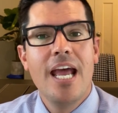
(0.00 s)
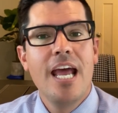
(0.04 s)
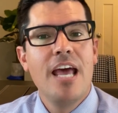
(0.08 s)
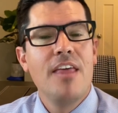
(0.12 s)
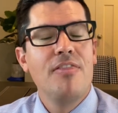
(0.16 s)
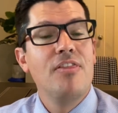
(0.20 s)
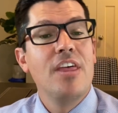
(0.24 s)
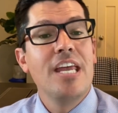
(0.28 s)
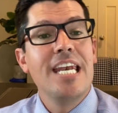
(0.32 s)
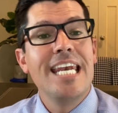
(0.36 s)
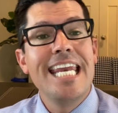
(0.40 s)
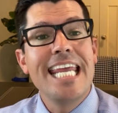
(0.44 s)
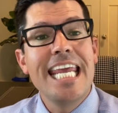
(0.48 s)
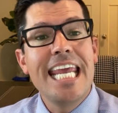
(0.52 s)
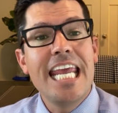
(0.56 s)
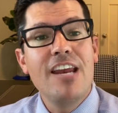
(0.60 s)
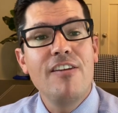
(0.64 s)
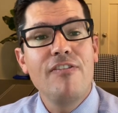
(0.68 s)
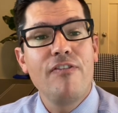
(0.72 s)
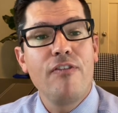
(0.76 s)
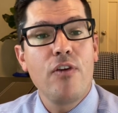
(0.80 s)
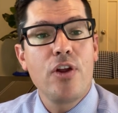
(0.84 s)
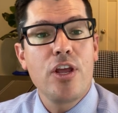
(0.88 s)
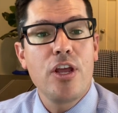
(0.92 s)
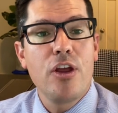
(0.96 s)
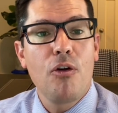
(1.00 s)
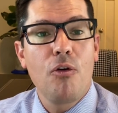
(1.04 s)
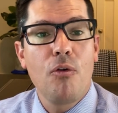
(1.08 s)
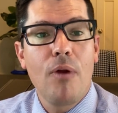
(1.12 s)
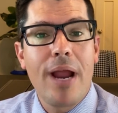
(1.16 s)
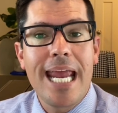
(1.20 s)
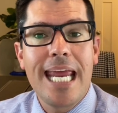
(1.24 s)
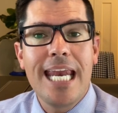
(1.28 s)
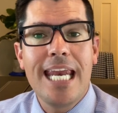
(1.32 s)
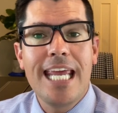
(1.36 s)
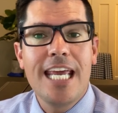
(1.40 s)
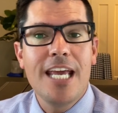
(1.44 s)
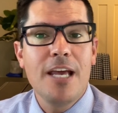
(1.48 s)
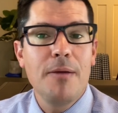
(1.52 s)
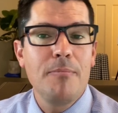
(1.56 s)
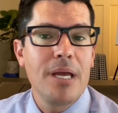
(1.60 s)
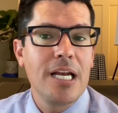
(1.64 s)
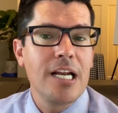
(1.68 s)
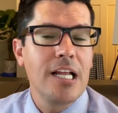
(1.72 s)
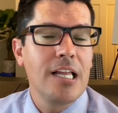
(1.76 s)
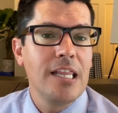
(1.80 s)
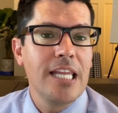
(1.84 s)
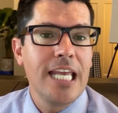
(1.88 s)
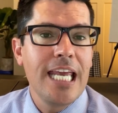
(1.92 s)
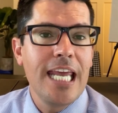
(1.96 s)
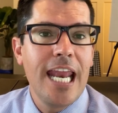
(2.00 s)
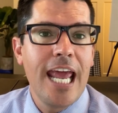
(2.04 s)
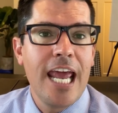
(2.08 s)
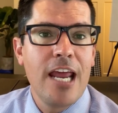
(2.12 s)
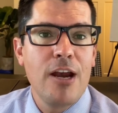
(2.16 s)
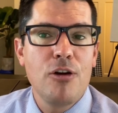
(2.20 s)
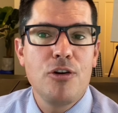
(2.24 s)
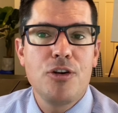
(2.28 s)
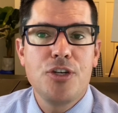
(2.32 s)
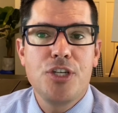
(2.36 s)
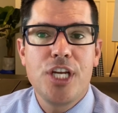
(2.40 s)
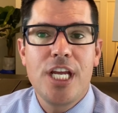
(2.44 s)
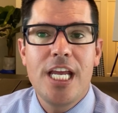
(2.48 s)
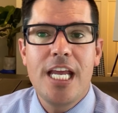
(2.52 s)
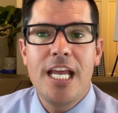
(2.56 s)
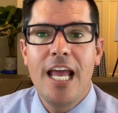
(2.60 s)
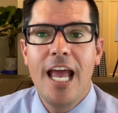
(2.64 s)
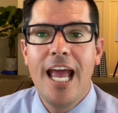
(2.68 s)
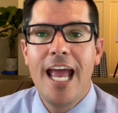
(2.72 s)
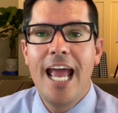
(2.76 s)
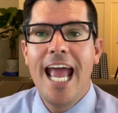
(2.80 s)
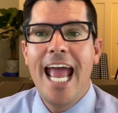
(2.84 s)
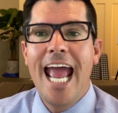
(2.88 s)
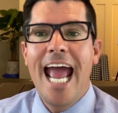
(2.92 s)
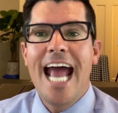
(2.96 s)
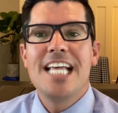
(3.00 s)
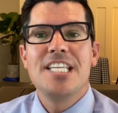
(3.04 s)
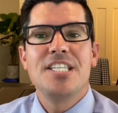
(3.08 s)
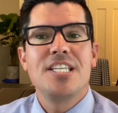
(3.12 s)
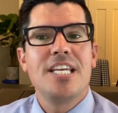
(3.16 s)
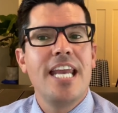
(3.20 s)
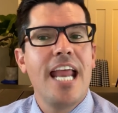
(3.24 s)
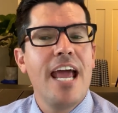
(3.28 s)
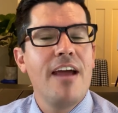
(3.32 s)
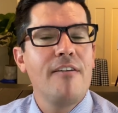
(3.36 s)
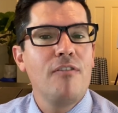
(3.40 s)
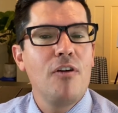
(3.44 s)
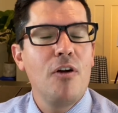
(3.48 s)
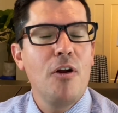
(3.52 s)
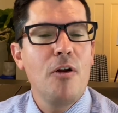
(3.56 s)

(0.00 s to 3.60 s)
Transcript: The need for uranium and clean energy has never